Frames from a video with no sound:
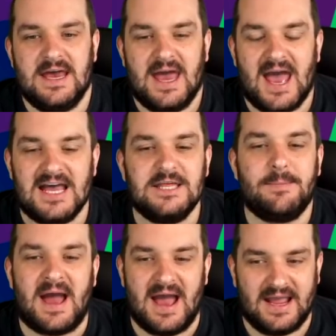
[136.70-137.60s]
At the
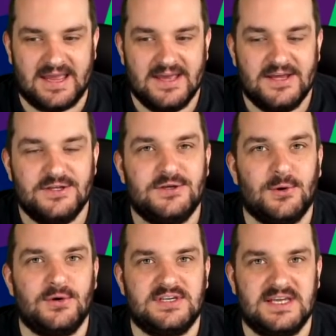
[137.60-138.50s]
back,
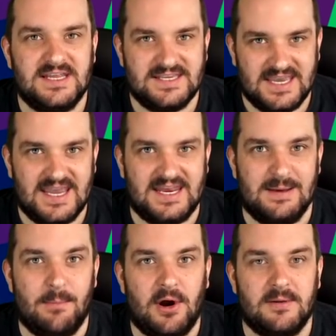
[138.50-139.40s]
Dawson and Tierney
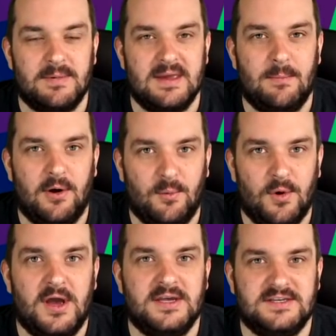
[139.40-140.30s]
might be my
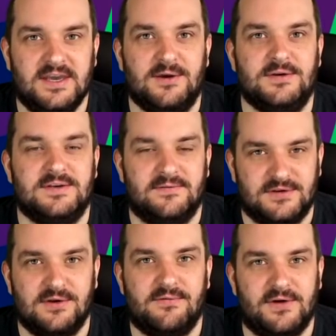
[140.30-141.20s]
worst use of
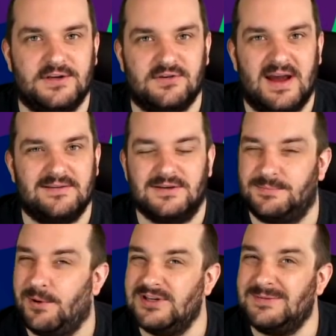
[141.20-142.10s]
two free transfers
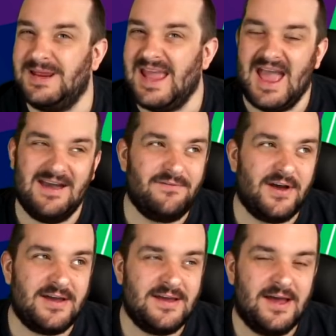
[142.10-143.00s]
possibly
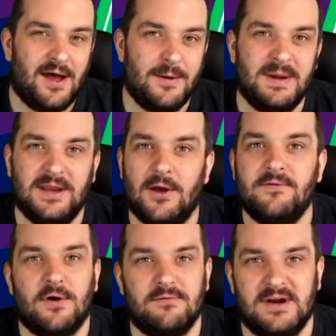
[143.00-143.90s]
ever. I mean, I've
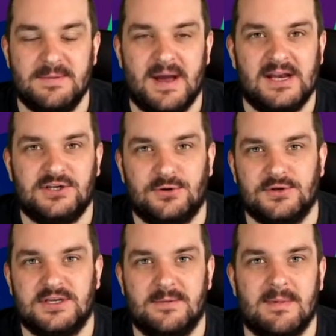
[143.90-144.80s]
got a really bad
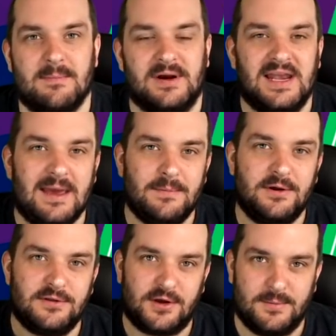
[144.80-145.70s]
short-term memory. Let me
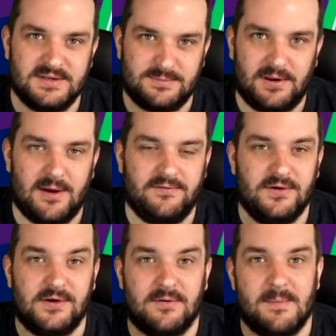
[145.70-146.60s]
know in the comments below if
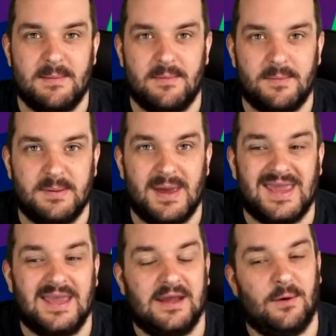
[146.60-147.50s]
you can remember me
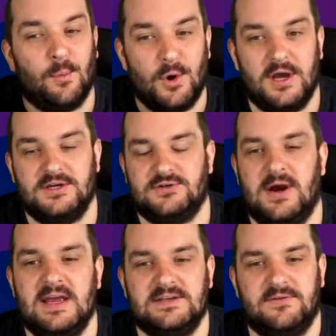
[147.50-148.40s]
making worse
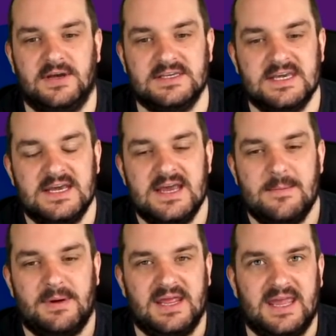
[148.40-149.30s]
transfers.
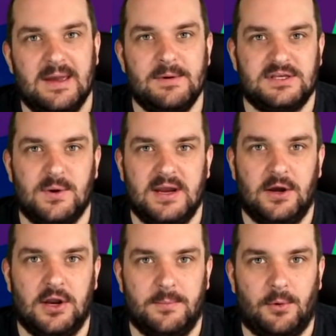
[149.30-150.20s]
But in game week
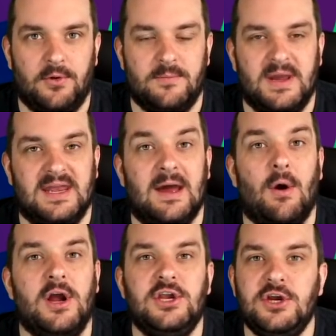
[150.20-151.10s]
29, I bought them in. Now,
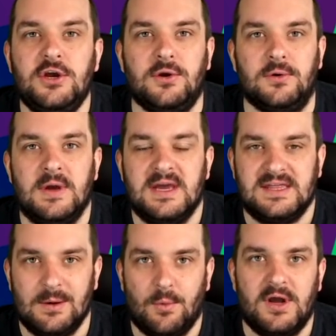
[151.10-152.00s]
I knew
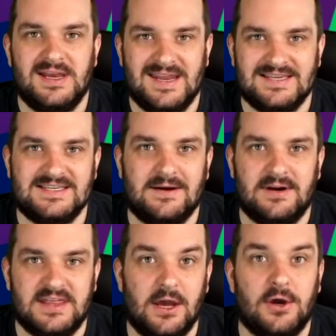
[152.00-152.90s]
they weren't
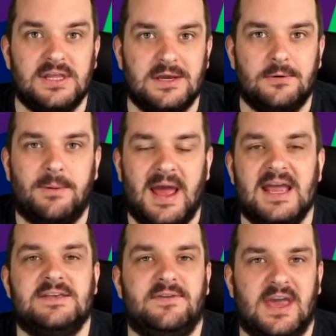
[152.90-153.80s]
necessarily the ideal
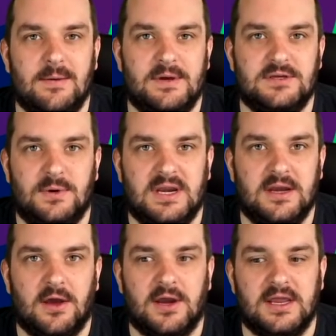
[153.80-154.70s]
players for game week
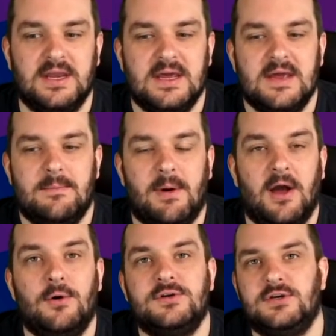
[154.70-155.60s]
29, but
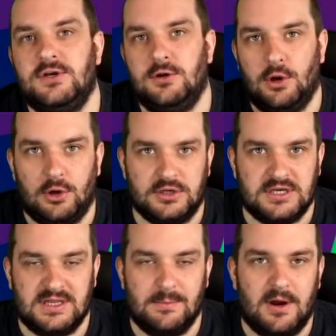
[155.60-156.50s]
I also knew
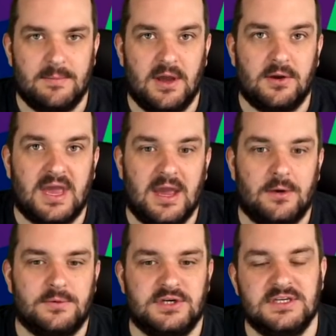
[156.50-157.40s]
long-term they might be okay
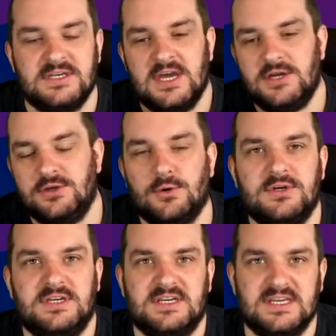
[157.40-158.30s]
options.
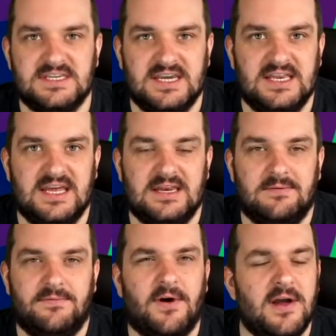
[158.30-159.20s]
Dawson has
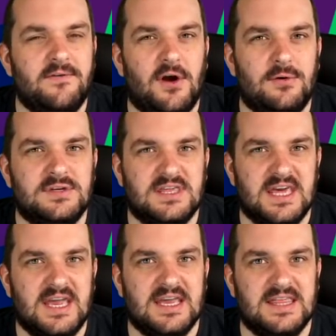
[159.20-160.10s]
conceded 5 goals, I
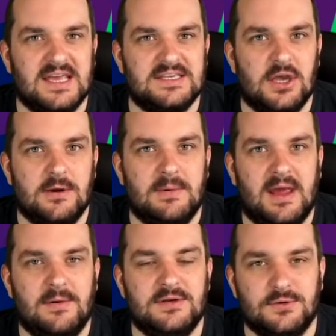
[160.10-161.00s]
think, in that time
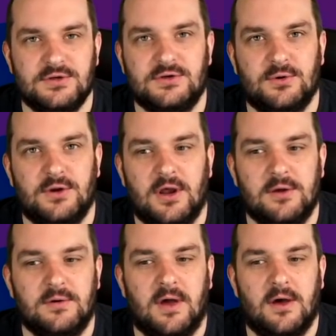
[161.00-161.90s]
now. He's also scored an
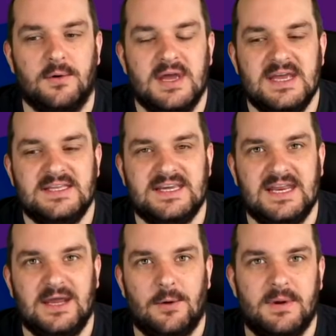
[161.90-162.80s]
own goal.
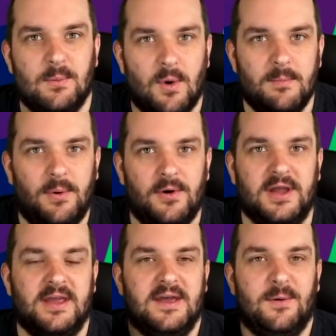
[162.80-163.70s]
Tierney got me 1
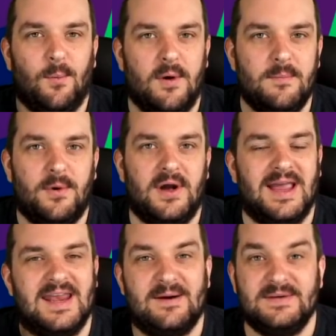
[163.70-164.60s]
point,
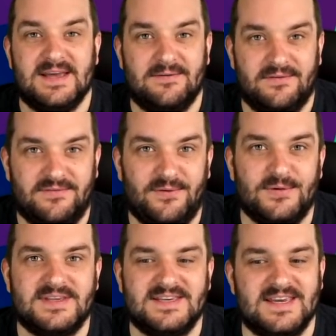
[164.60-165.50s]
and now he's out for
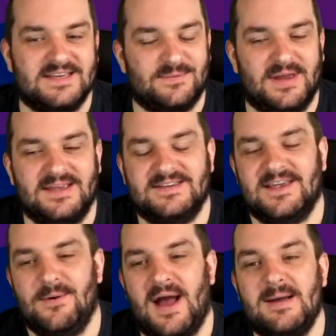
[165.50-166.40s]
4 to 6 weeks.
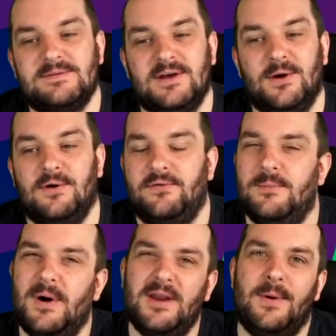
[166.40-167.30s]
So absolutely awful.
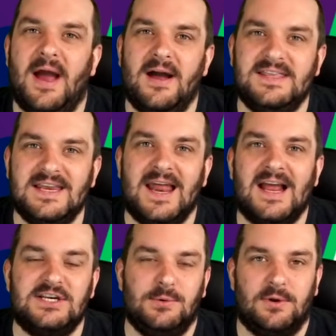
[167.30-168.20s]
And by the way, I didn't
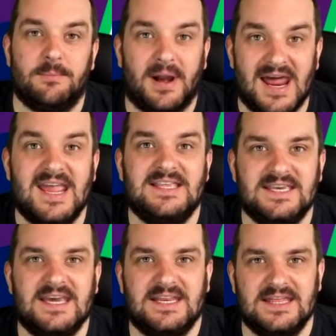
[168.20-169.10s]
actually want to play
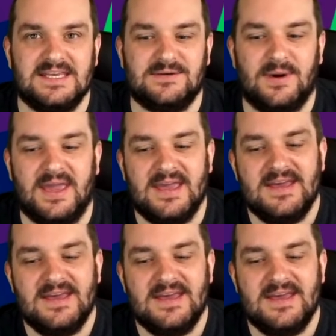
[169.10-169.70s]
Tierney this week.